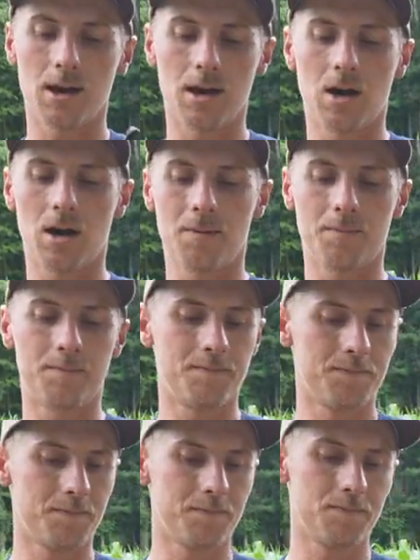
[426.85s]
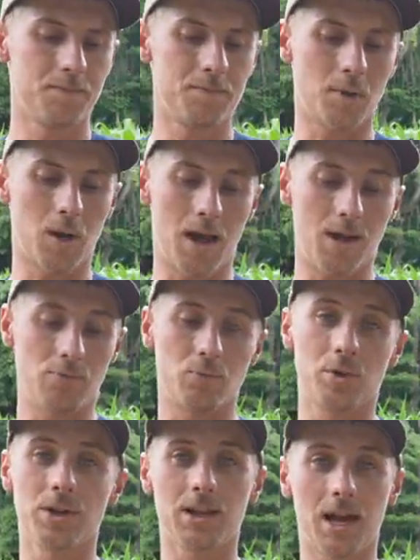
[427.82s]
But I
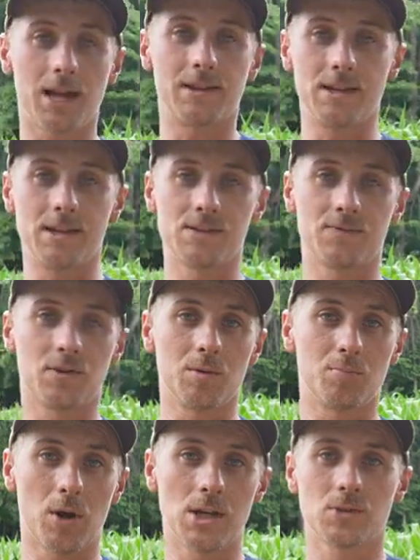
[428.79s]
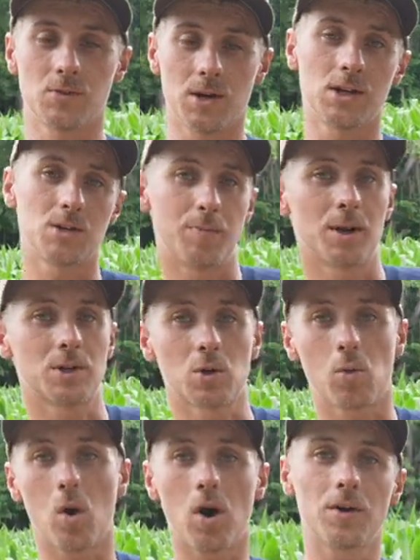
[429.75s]
really like these for the price range, picture
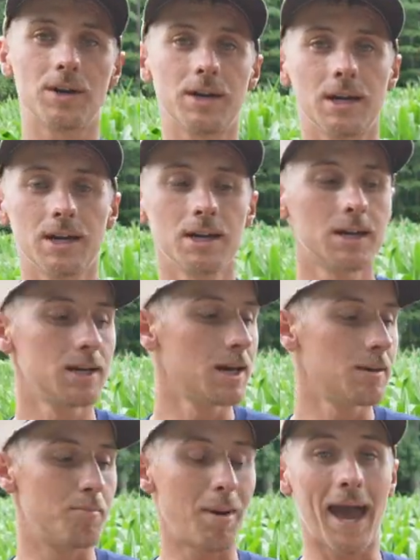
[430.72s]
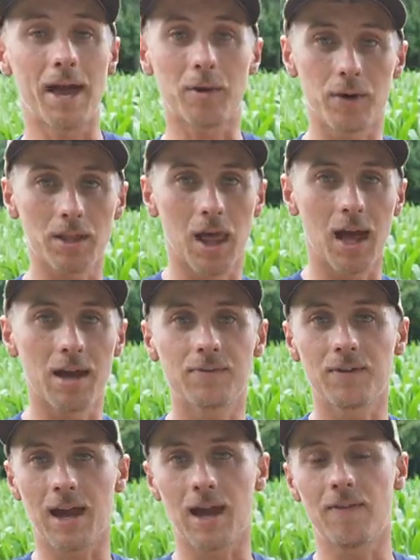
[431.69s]
quality, battery
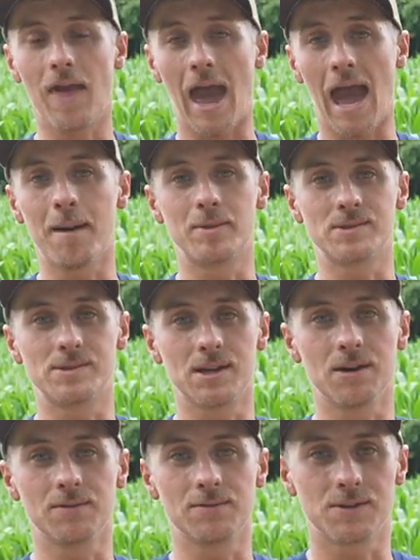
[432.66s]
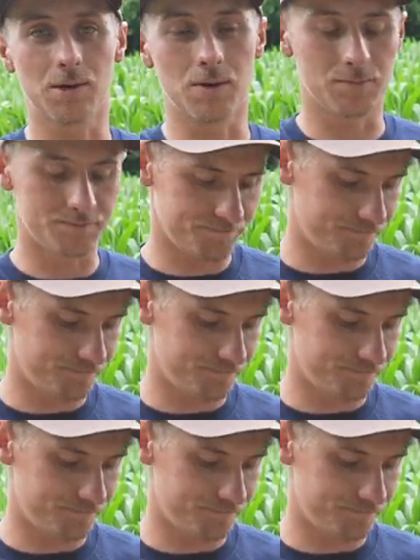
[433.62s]
life, and the app itself. So